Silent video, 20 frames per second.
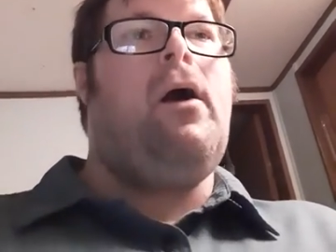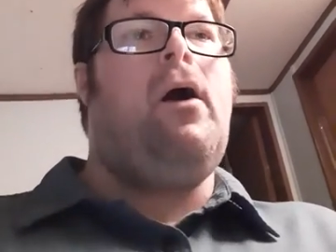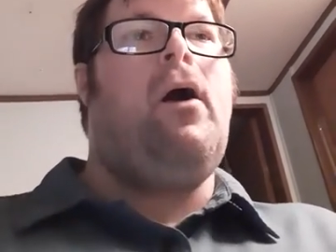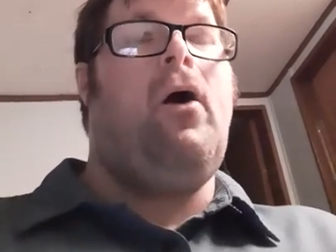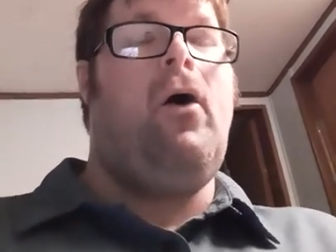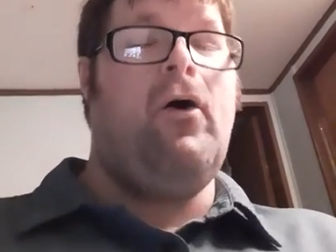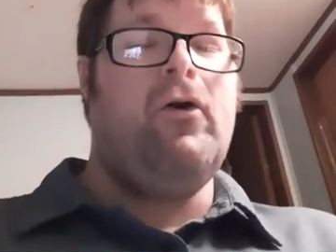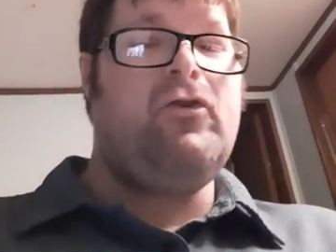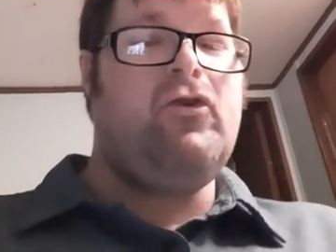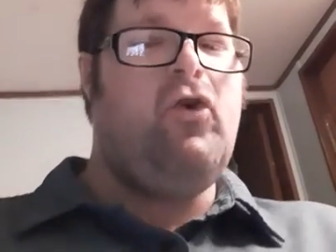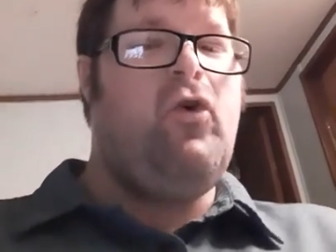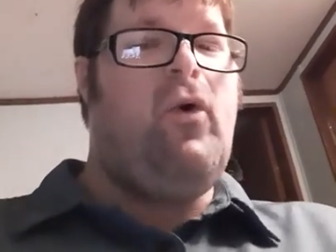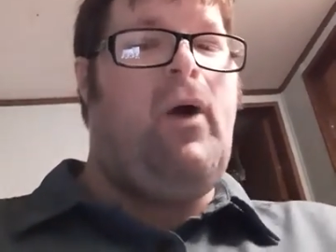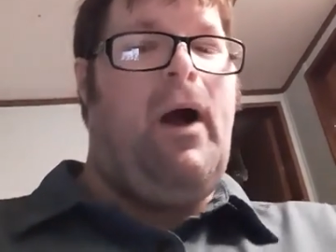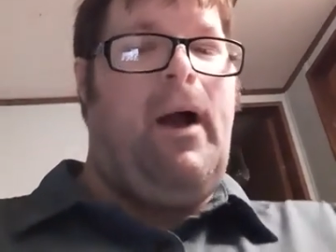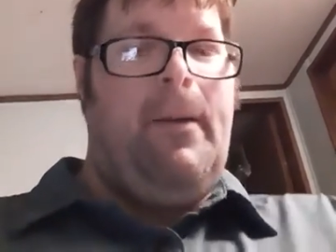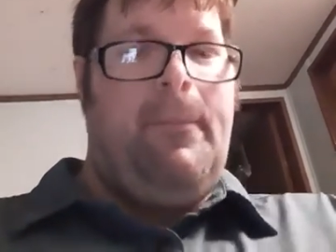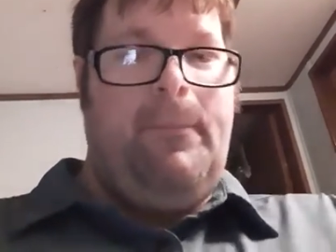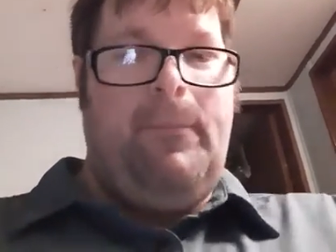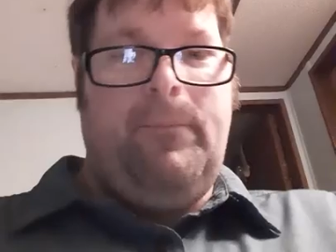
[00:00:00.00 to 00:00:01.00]
Also,
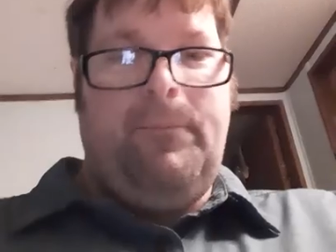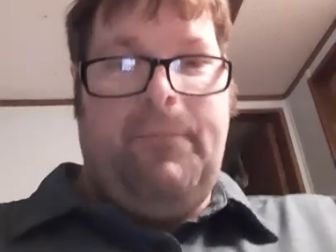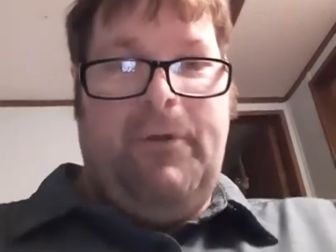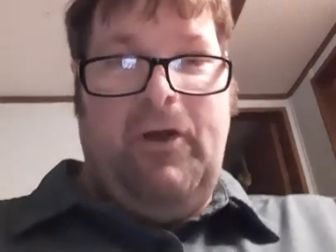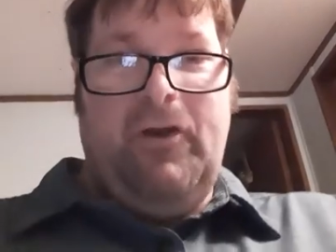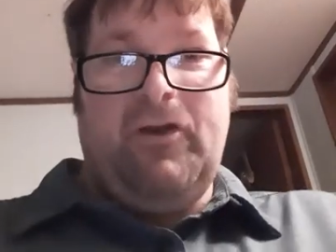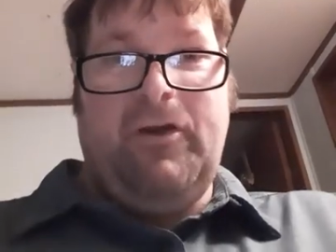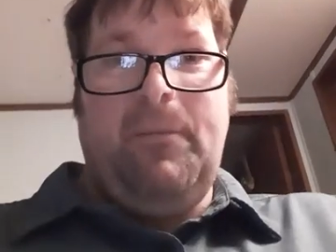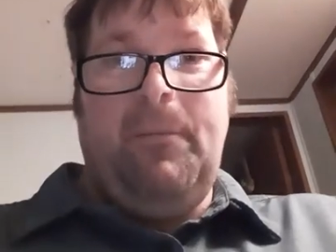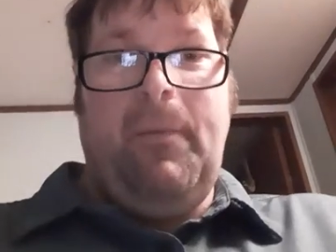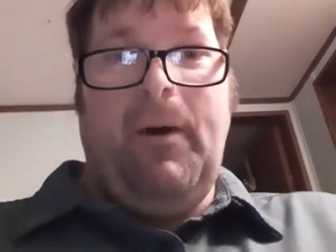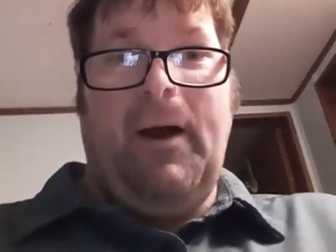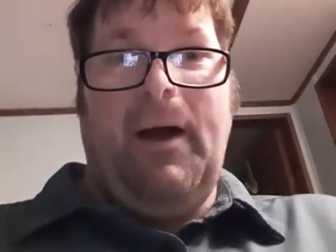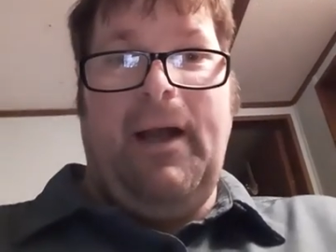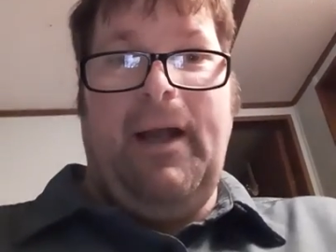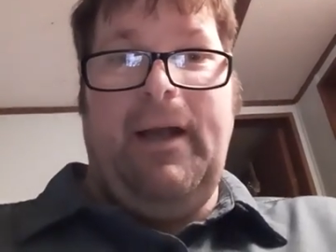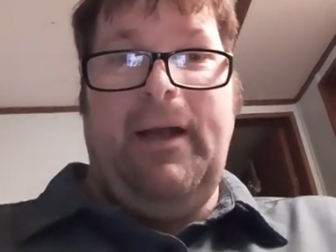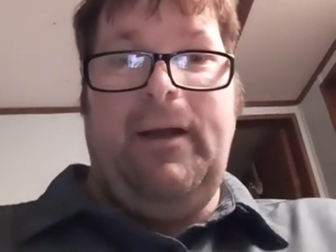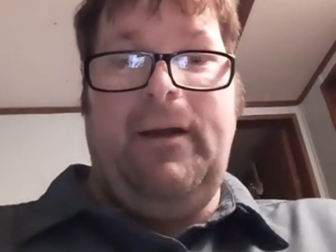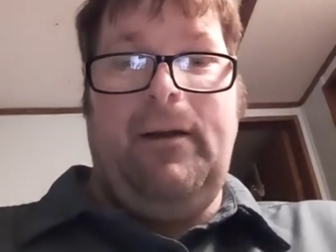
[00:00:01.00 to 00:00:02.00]
I'm using
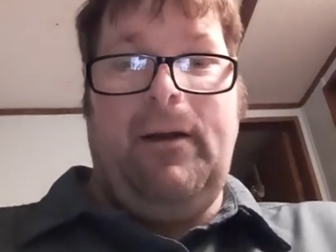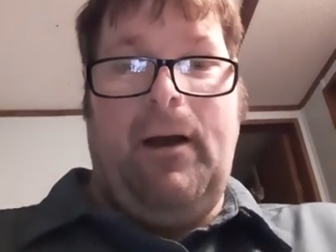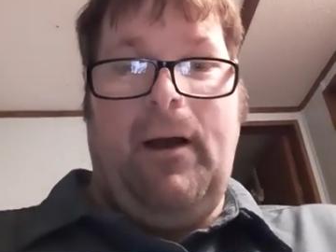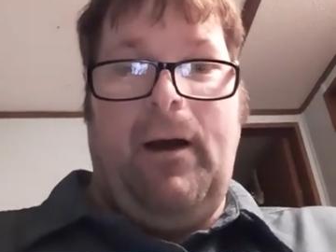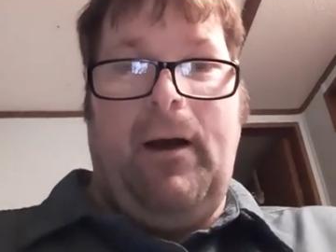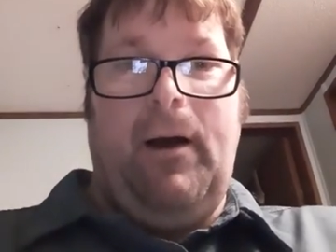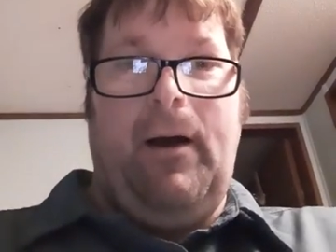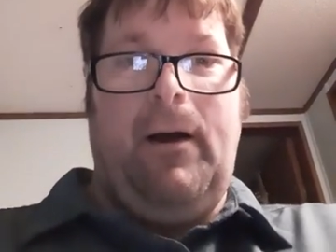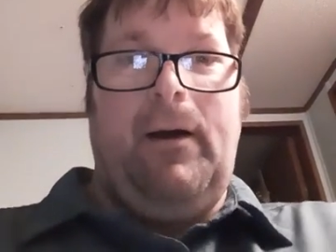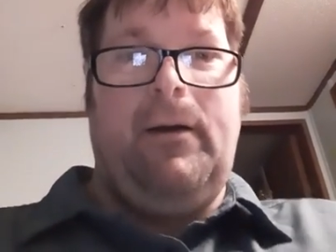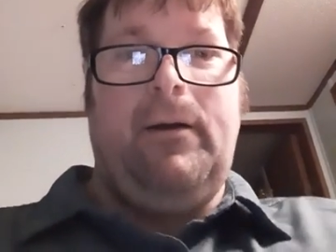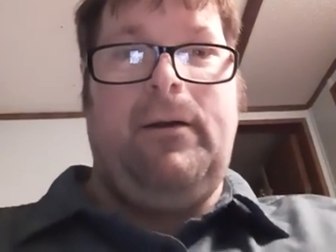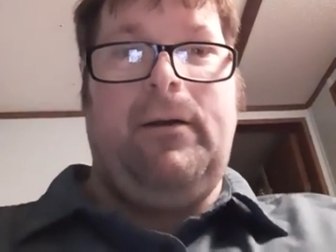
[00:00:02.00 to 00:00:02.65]
my uh,